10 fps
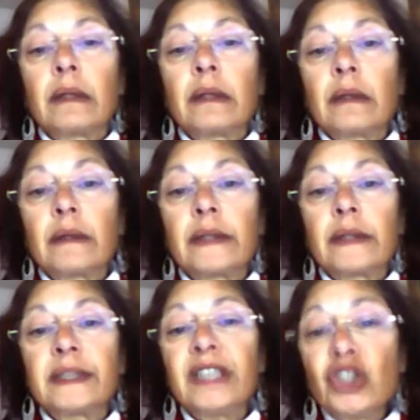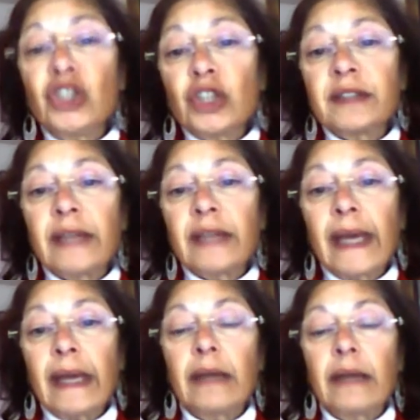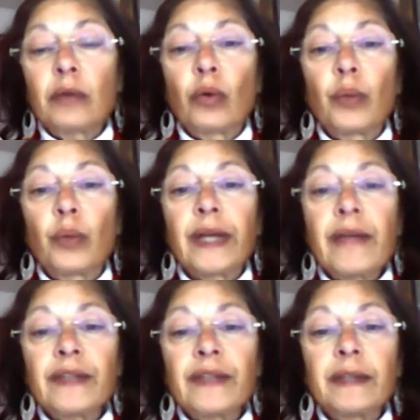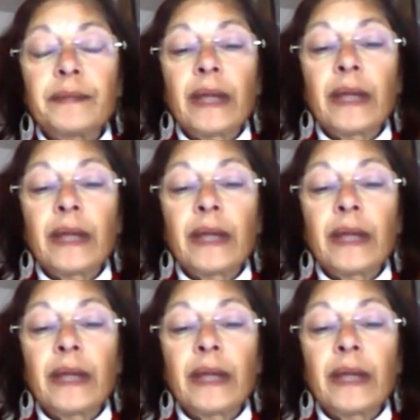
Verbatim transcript: the, the teacher said, or whatever.